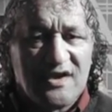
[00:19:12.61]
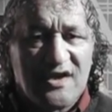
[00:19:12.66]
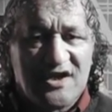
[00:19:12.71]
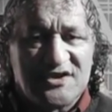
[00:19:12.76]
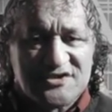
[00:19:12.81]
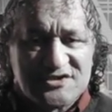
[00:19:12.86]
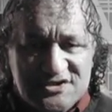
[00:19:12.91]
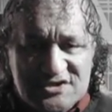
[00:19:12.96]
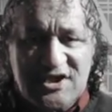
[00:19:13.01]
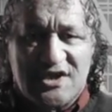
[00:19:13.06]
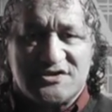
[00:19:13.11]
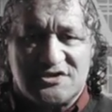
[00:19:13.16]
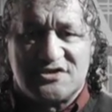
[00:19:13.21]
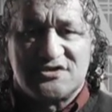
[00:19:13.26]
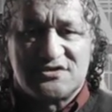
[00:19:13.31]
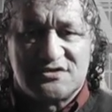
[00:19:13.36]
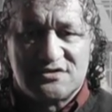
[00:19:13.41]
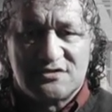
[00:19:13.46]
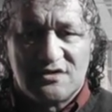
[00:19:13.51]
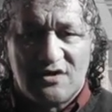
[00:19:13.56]
as
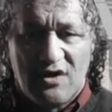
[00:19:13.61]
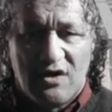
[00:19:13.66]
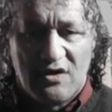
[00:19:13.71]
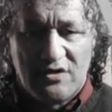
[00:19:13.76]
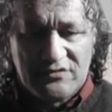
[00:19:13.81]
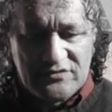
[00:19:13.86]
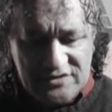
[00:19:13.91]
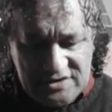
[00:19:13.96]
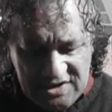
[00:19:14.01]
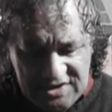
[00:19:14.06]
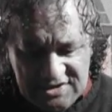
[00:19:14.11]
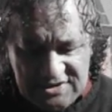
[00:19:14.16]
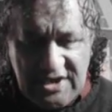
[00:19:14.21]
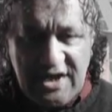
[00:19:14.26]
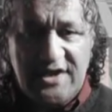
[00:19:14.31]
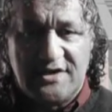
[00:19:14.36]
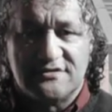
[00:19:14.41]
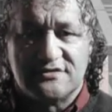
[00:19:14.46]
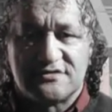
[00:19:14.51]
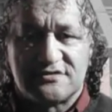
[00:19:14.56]
such on these
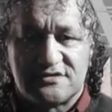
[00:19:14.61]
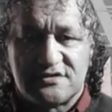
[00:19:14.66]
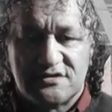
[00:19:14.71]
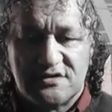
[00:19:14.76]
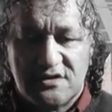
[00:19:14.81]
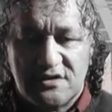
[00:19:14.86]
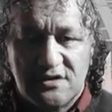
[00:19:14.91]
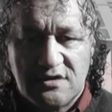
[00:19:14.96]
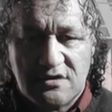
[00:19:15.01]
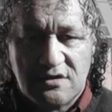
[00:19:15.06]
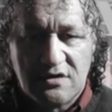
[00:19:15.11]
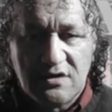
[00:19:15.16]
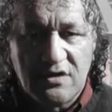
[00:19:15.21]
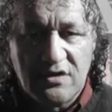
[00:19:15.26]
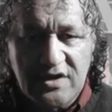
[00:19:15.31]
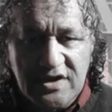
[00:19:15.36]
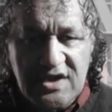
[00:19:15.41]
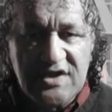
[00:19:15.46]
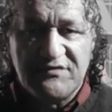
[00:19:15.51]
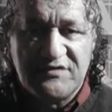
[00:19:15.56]
lands,
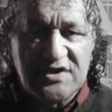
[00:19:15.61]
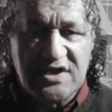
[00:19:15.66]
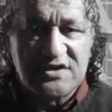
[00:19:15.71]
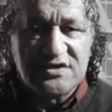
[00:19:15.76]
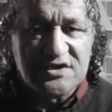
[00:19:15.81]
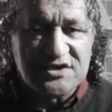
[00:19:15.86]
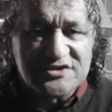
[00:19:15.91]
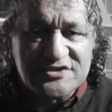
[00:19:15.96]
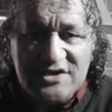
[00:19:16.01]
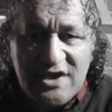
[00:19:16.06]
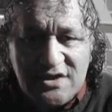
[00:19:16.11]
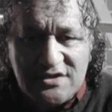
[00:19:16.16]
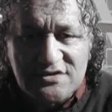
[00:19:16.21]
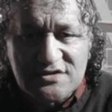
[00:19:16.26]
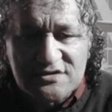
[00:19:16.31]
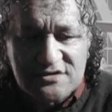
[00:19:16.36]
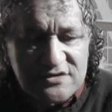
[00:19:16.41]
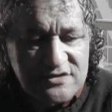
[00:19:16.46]
or even in the States.